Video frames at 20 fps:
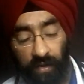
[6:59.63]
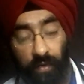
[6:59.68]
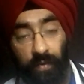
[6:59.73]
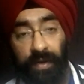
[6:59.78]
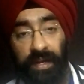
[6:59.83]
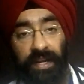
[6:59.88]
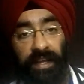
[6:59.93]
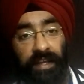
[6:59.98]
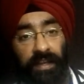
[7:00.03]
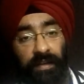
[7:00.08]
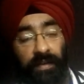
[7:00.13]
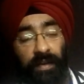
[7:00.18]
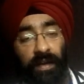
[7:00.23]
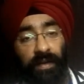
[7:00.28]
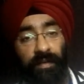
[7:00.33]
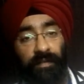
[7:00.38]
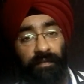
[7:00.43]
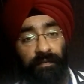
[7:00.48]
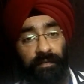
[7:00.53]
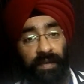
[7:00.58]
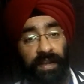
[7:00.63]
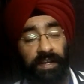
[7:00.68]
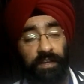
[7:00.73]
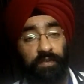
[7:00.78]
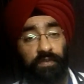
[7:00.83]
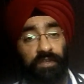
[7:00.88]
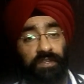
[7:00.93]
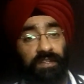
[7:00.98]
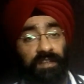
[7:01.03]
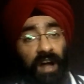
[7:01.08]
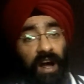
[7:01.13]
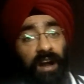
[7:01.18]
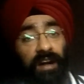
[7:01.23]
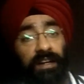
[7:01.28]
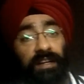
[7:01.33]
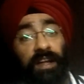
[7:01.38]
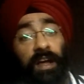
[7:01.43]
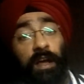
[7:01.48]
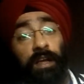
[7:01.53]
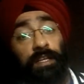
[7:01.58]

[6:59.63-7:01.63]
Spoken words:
quitting when you start